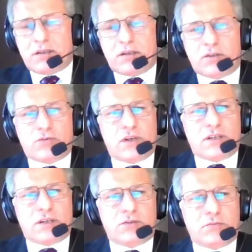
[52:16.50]
in
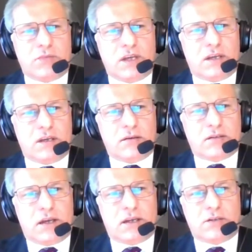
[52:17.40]
insurance, also banking
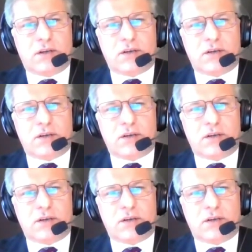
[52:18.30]
sector,